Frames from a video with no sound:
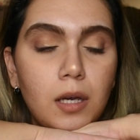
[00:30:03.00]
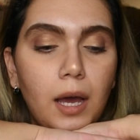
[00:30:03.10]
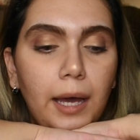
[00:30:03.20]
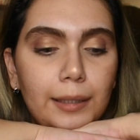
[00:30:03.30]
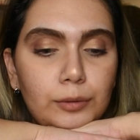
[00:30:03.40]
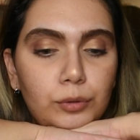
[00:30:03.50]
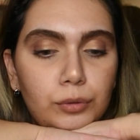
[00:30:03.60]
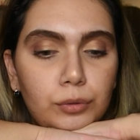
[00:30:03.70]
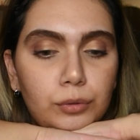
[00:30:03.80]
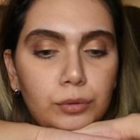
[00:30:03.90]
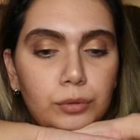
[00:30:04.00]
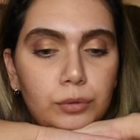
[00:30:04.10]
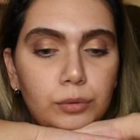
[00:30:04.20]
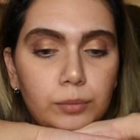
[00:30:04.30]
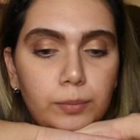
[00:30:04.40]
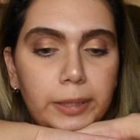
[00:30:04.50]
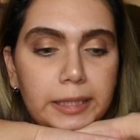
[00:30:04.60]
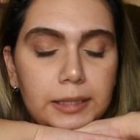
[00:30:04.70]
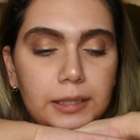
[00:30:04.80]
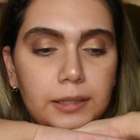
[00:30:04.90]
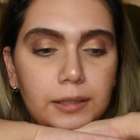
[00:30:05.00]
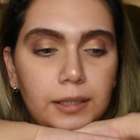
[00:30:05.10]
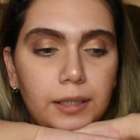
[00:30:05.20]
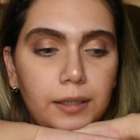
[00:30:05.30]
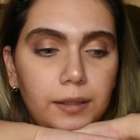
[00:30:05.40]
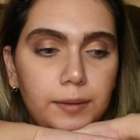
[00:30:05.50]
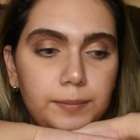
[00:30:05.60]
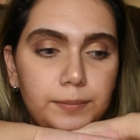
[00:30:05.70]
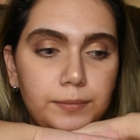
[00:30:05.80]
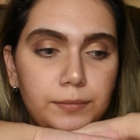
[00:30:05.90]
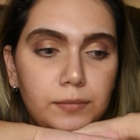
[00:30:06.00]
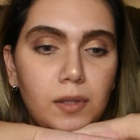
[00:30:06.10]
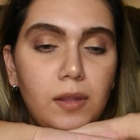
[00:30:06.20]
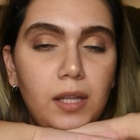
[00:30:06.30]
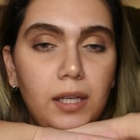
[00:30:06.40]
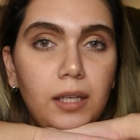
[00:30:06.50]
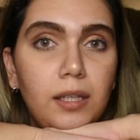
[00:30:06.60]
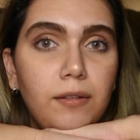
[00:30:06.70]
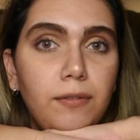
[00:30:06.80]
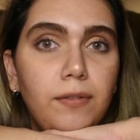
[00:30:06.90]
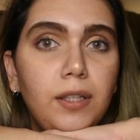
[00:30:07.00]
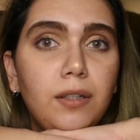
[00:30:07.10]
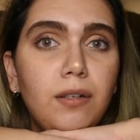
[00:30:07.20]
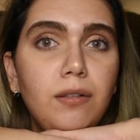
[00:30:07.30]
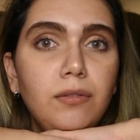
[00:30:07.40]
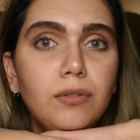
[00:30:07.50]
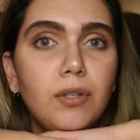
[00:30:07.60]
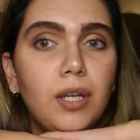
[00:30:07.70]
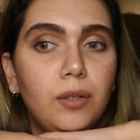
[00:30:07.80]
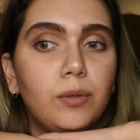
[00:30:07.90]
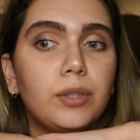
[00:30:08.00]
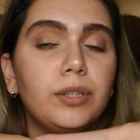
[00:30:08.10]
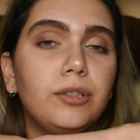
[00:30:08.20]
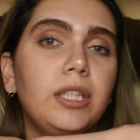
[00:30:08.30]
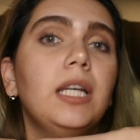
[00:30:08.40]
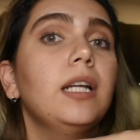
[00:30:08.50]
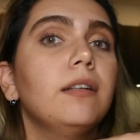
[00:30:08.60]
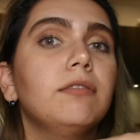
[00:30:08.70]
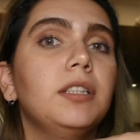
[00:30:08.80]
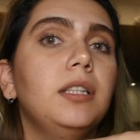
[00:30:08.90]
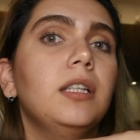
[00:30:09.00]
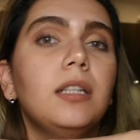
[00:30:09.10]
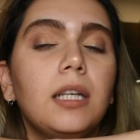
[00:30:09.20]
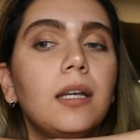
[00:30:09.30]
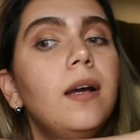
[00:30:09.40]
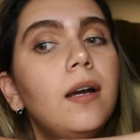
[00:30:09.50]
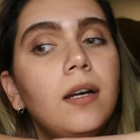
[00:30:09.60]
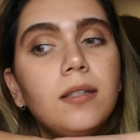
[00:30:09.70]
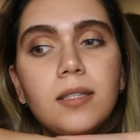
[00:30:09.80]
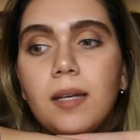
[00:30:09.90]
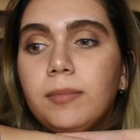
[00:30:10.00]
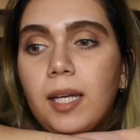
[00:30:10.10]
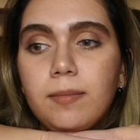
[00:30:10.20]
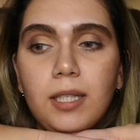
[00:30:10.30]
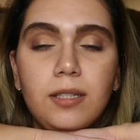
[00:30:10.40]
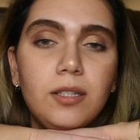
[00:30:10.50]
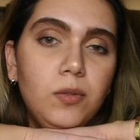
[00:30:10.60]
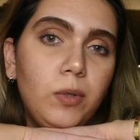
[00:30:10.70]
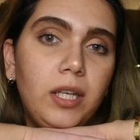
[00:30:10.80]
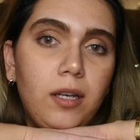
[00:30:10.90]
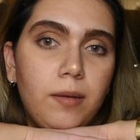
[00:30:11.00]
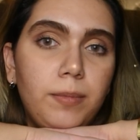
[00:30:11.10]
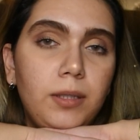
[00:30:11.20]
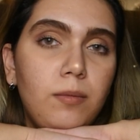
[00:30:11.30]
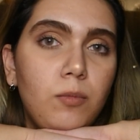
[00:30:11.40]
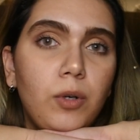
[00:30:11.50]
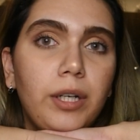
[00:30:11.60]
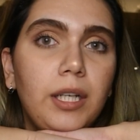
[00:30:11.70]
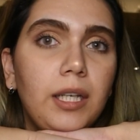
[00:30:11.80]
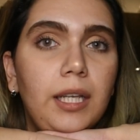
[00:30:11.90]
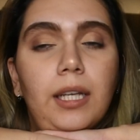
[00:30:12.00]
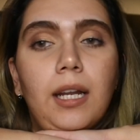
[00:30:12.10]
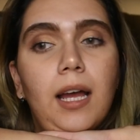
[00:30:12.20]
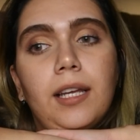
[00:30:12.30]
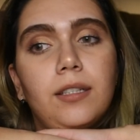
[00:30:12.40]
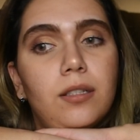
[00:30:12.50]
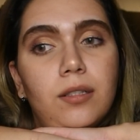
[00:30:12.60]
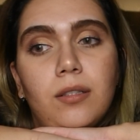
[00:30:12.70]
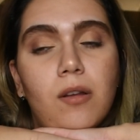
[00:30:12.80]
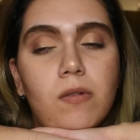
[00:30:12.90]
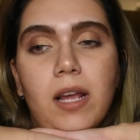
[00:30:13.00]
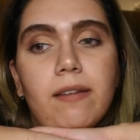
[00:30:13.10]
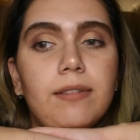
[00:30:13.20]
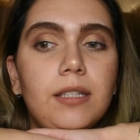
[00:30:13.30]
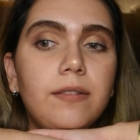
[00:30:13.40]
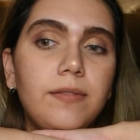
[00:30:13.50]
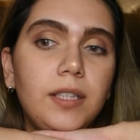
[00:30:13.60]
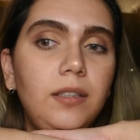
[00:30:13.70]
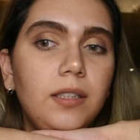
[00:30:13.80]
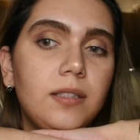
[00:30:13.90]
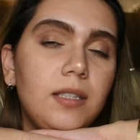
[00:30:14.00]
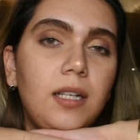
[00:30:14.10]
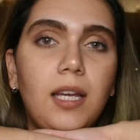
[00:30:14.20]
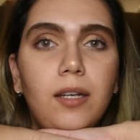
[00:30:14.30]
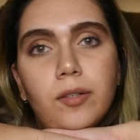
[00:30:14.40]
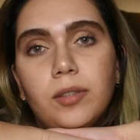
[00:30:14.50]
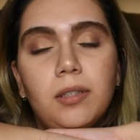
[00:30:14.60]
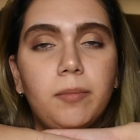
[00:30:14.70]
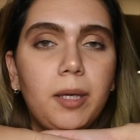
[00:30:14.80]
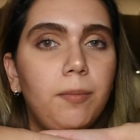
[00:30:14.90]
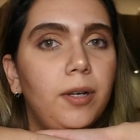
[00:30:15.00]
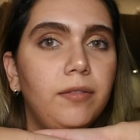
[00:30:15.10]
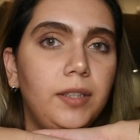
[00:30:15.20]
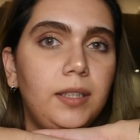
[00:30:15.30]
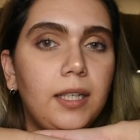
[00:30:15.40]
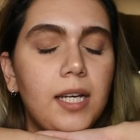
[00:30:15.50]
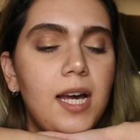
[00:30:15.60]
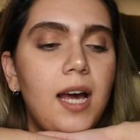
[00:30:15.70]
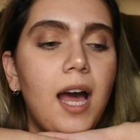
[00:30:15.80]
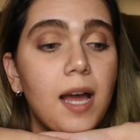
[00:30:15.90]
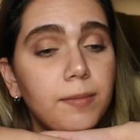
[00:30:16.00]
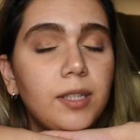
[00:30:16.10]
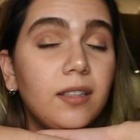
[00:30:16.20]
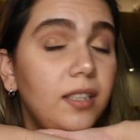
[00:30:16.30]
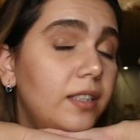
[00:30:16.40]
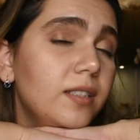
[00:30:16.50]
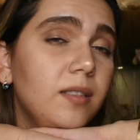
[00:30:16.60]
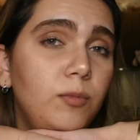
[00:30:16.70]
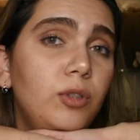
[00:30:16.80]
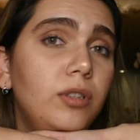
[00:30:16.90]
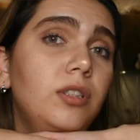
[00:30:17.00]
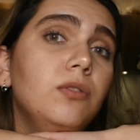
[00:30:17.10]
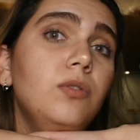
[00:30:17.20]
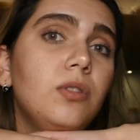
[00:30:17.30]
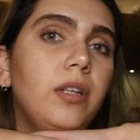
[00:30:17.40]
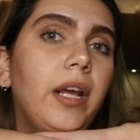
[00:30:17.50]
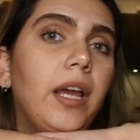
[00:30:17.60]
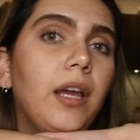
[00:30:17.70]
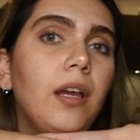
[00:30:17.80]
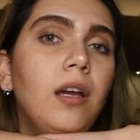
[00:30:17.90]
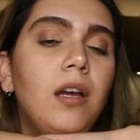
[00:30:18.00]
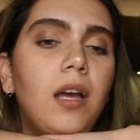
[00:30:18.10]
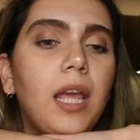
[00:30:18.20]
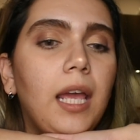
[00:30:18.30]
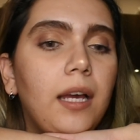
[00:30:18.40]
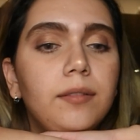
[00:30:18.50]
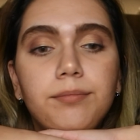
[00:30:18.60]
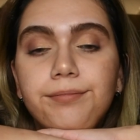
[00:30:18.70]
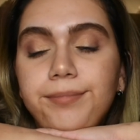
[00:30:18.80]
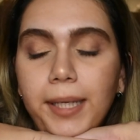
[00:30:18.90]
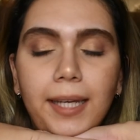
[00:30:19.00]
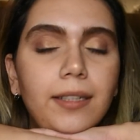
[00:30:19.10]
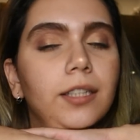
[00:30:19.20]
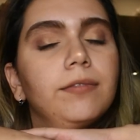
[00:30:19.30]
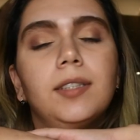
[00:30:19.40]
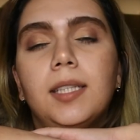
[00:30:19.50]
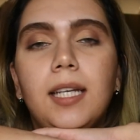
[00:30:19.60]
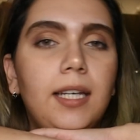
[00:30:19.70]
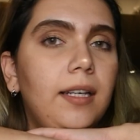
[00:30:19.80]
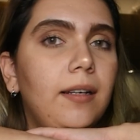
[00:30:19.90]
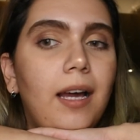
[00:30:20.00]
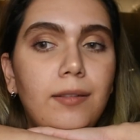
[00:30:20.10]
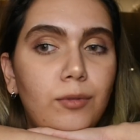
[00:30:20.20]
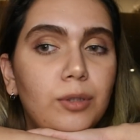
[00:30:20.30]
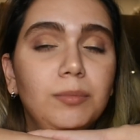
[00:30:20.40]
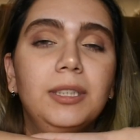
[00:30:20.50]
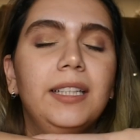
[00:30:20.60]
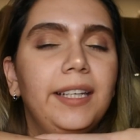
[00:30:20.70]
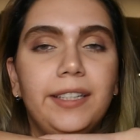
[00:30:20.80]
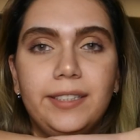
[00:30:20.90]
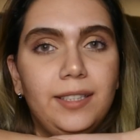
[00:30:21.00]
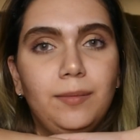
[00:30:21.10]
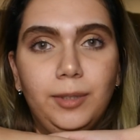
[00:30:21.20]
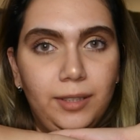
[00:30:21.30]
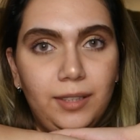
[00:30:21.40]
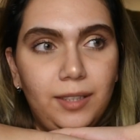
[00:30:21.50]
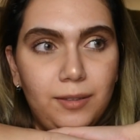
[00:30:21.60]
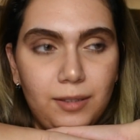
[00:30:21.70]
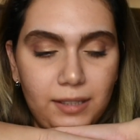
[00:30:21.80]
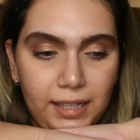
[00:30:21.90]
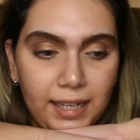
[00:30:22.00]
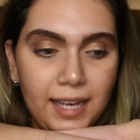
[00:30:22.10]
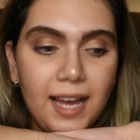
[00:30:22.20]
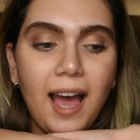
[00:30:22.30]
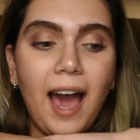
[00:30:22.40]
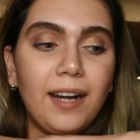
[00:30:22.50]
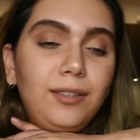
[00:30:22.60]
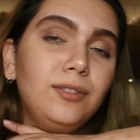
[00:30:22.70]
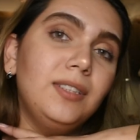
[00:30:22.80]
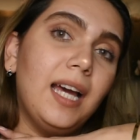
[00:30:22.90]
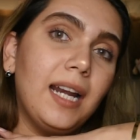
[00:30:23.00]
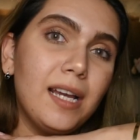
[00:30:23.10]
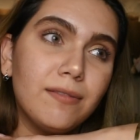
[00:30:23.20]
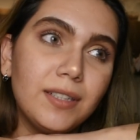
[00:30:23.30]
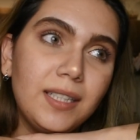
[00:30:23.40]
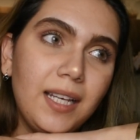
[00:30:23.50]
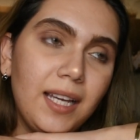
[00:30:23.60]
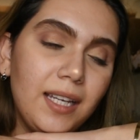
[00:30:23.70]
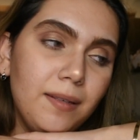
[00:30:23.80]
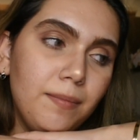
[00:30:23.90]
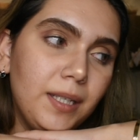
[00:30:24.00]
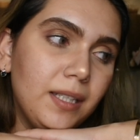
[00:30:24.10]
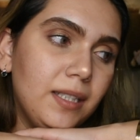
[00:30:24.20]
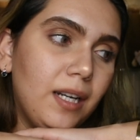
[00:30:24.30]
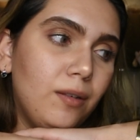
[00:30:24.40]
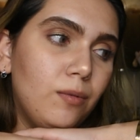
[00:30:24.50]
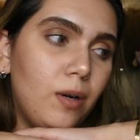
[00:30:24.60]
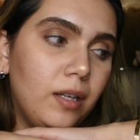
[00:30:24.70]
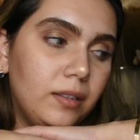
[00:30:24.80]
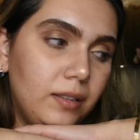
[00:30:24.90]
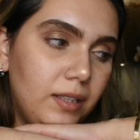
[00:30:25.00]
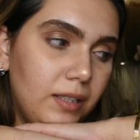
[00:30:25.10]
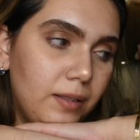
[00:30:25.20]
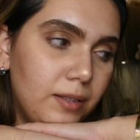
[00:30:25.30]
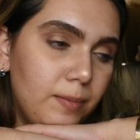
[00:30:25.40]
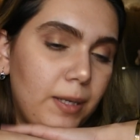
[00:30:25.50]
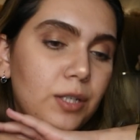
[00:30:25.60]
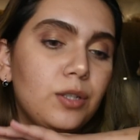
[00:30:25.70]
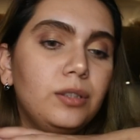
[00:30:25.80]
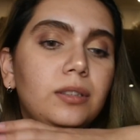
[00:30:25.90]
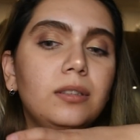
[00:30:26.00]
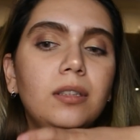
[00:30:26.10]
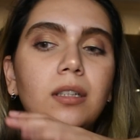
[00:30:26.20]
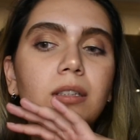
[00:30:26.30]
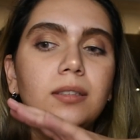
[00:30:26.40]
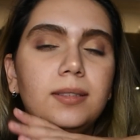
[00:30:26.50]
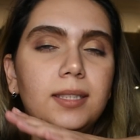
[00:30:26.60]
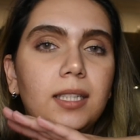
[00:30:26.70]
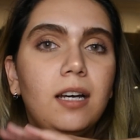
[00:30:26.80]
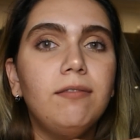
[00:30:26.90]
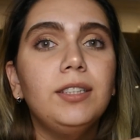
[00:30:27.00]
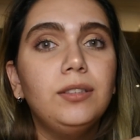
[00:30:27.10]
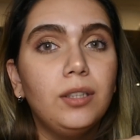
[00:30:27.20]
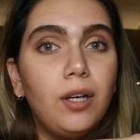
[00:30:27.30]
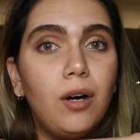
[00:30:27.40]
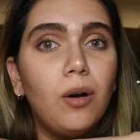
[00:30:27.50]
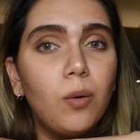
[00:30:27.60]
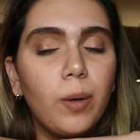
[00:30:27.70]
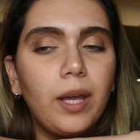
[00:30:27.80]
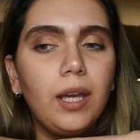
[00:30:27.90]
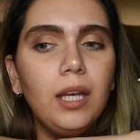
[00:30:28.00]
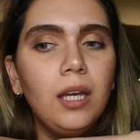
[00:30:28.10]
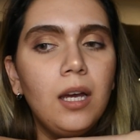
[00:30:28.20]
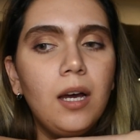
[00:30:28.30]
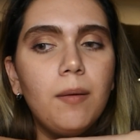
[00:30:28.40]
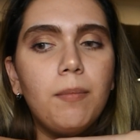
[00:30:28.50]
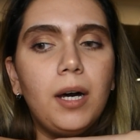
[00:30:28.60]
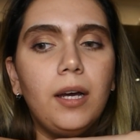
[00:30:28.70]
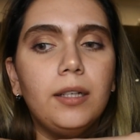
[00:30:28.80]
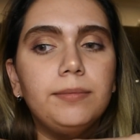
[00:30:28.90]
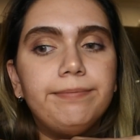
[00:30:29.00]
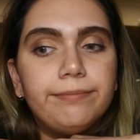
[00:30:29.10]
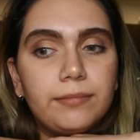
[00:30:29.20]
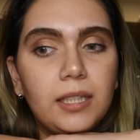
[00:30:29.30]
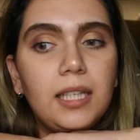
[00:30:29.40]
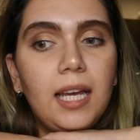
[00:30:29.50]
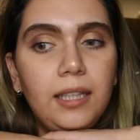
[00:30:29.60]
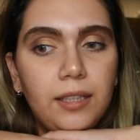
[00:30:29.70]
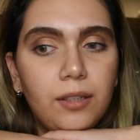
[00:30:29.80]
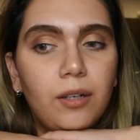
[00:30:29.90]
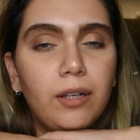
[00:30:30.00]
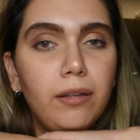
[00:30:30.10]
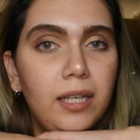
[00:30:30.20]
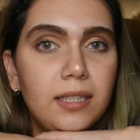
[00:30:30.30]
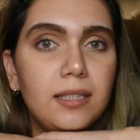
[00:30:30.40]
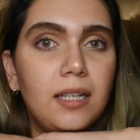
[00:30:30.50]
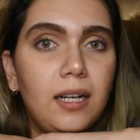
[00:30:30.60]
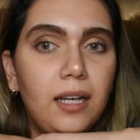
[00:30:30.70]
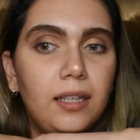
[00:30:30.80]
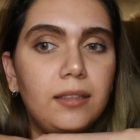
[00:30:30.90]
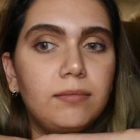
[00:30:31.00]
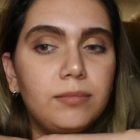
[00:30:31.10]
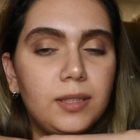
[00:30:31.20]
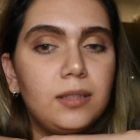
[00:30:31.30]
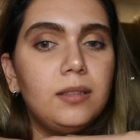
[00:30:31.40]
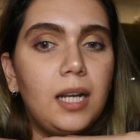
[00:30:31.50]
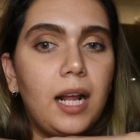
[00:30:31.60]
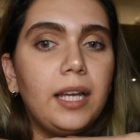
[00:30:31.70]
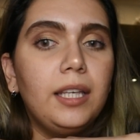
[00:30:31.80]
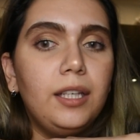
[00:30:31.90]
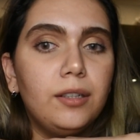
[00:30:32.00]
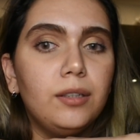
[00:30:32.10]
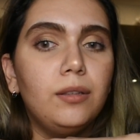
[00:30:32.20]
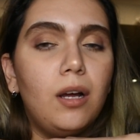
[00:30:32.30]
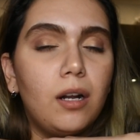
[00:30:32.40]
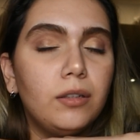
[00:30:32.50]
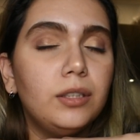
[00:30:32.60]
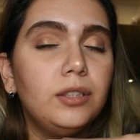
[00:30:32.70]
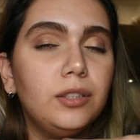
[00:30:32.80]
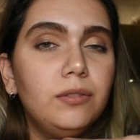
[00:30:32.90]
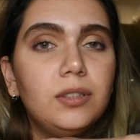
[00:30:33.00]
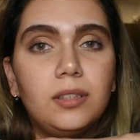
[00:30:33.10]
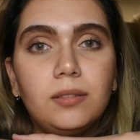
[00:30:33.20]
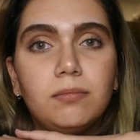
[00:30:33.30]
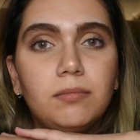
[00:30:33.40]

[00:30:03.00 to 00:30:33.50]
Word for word: how to basically think and feel in order to get everything like sometimes I just wake up in the morning and I just don't have any feelings and I go tell my boyfriend like I'm gonna hear some good news today and by end of the day I normally hear some good news like I don't do that every day because I don't want the specialty of it to go away but yeah there are days that I that I hear a lot of good news and